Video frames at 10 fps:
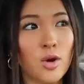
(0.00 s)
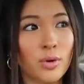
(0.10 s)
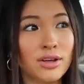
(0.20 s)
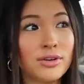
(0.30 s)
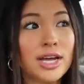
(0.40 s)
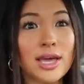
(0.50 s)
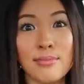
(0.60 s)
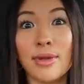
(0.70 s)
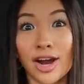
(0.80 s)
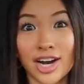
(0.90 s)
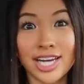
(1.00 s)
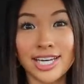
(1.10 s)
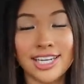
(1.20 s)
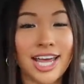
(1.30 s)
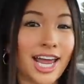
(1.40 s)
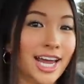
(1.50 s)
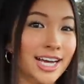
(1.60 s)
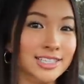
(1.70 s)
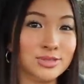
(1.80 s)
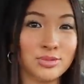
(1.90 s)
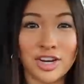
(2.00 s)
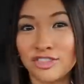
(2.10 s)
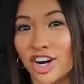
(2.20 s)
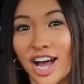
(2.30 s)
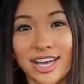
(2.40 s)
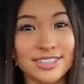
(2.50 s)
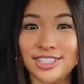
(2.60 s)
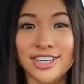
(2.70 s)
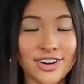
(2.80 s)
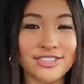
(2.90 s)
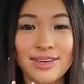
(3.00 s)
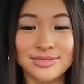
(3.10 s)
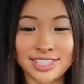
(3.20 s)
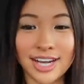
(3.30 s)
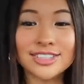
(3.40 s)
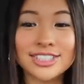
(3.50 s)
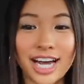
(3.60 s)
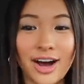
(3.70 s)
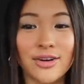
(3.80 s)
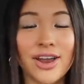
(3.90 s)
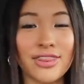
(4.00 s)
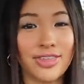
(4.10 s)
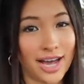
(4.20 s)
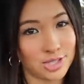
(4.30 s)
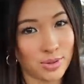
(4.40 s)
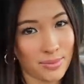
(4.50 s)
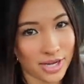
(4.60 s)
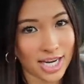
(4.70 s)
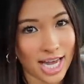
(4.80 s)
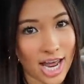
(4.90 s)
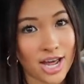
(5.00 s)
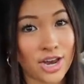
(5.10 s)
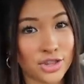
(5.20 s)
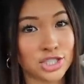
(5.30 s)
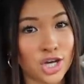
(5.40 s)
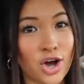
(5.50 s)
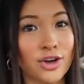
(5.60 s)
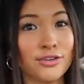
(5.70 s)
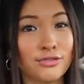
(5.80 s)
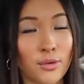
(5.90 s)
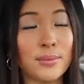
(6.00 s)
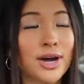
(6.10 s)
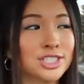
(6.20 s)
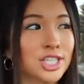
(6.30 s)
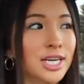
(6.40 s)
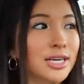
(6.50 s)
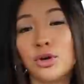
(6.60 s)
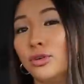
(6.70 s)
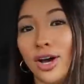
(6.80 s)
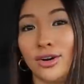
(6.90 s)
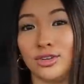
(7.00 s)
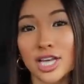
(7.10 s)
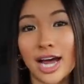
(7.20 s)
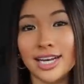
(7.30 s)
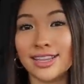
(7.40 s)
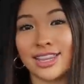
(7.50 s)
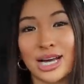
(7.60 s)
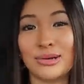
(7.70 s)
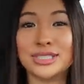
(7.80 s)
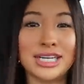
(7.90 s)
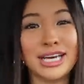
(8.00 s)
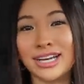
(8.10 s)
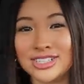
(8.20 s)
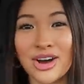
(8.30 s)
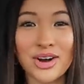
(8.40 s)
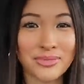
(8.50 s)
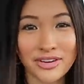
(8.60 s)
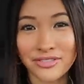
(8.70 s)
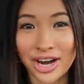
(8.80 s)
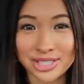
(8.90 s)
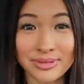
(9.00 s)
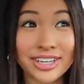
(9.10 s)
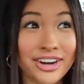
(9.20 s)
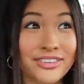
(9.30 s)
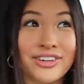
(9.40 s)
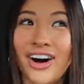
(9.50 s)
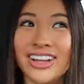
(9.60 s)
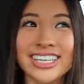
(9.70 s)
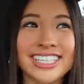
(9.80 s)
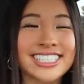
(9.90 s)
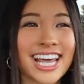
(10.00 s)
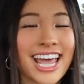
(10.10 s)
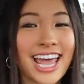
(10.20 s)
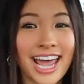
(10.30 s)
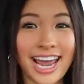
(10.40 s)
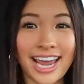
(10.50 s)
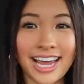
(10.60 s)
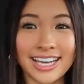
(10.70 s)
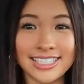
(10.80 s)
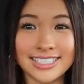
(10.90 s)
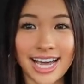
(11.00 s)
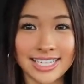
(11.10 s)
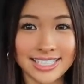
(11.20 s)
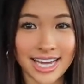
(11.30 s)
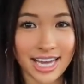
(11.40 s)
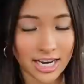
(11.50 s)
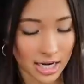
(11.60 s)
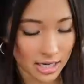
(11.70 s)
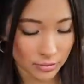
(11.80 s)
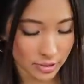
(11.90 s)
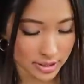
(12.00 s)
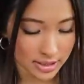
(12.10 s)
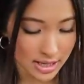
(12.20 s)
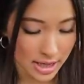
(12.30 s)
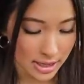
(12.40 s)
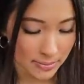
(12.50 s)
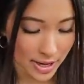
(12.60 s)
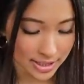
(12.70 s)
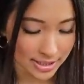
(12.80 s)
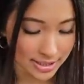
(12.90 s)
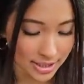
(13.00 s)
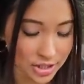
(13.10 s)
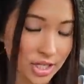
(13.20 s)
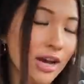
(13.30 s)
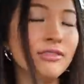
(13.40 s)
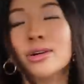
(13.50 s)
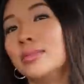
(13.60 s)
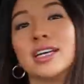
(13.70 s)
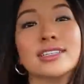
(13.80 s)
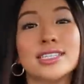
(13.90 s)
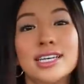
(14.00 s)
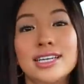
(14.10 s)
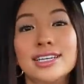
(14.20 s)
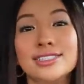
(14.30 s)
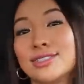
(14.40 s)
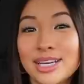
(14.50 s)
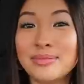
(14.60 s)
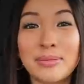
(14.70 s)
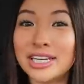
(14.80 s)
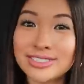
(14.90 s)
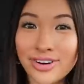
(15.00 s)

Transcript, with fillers: whenever I get married and whenever I, you know, am settled down, that's when I'm gonna get another dog for matcha. But who knows? I didn't think I was gonna get a dog my freshman year of college and I did and it was the best decision ever because he is like my best